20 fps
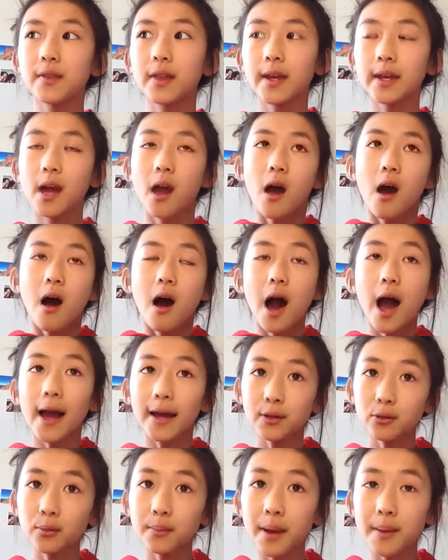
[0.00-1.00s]
Like,
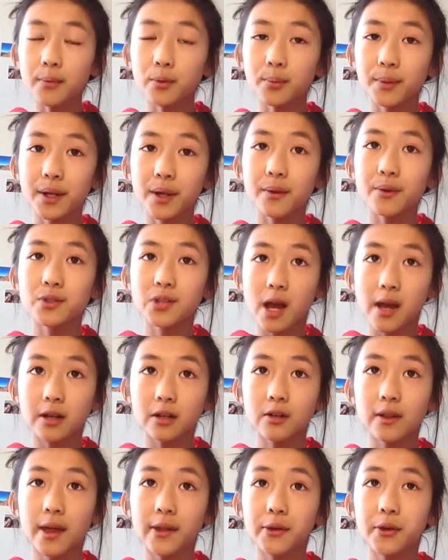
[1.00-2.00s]
I remember when I was
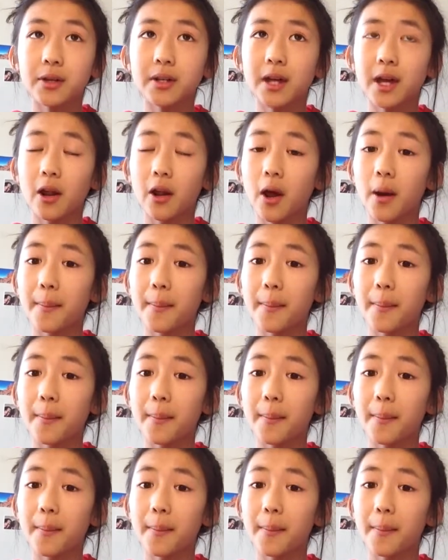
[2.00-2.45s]
younger that you could get